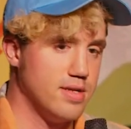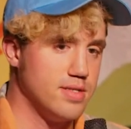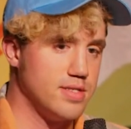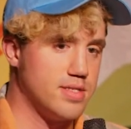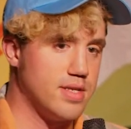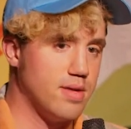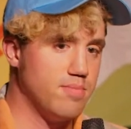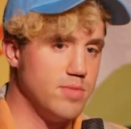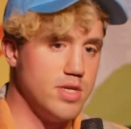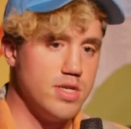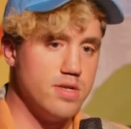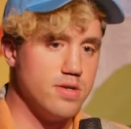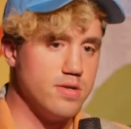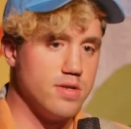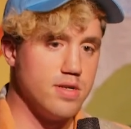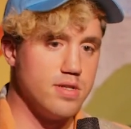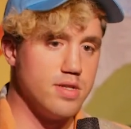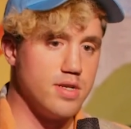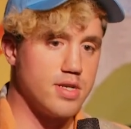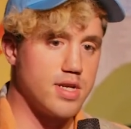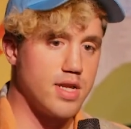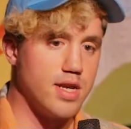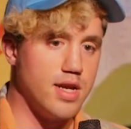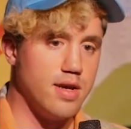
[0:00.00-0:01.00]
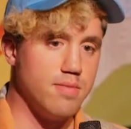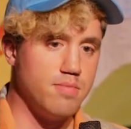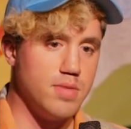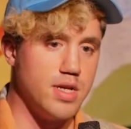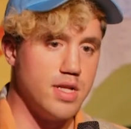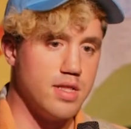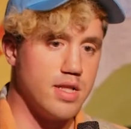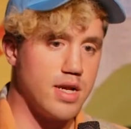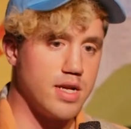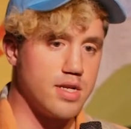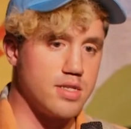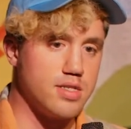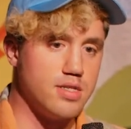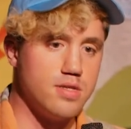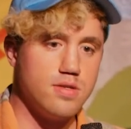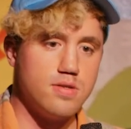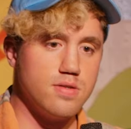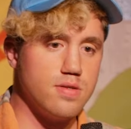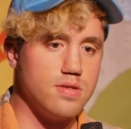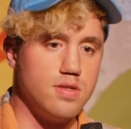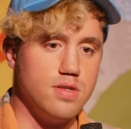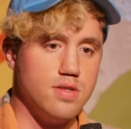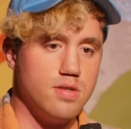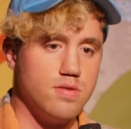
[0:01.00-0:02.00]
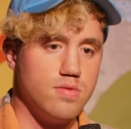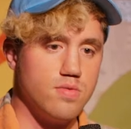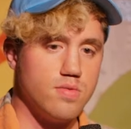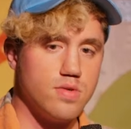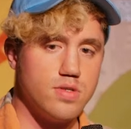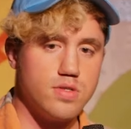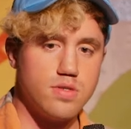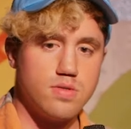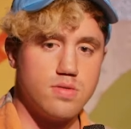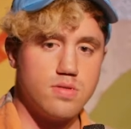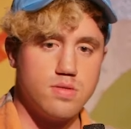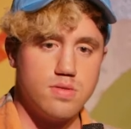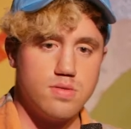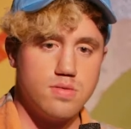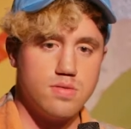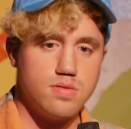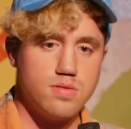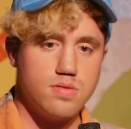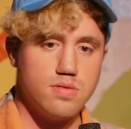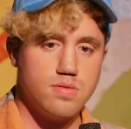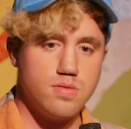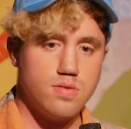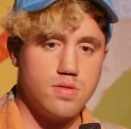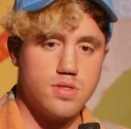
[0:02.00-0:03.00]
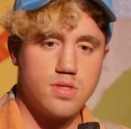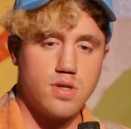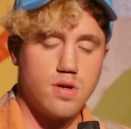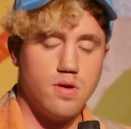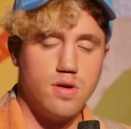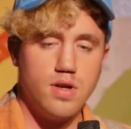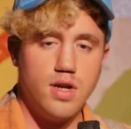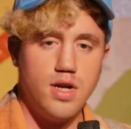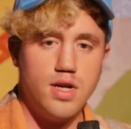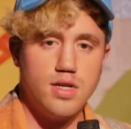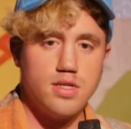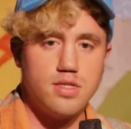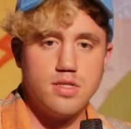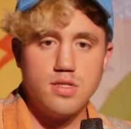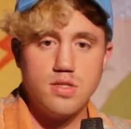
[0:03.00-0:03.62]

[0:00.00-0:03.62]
Some of you are looking at me like, dude, what's going on?